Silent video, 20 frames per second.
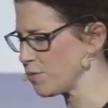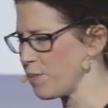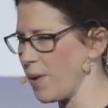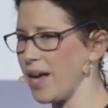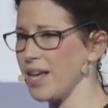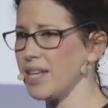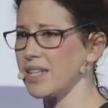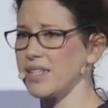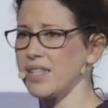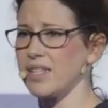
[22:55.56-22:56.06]

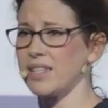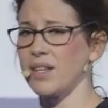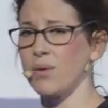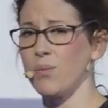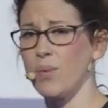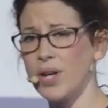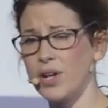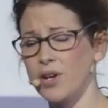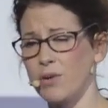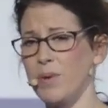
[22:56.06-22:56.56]
biases then
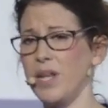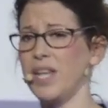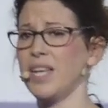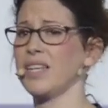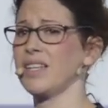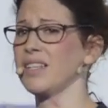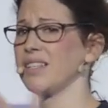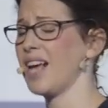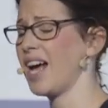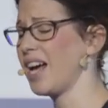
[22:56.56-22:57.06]
we could be
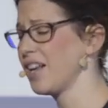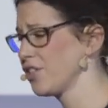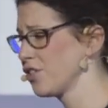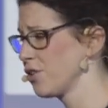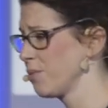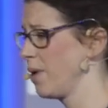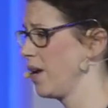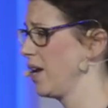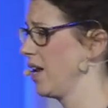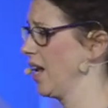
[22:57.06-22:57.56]

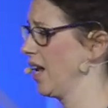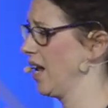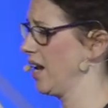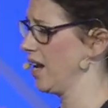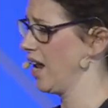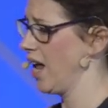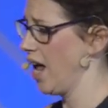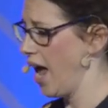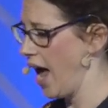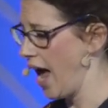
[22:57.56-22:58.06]
exacerbating
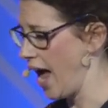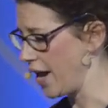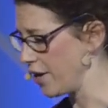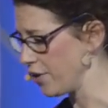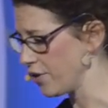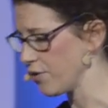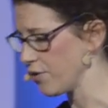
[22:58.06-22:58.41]
and, and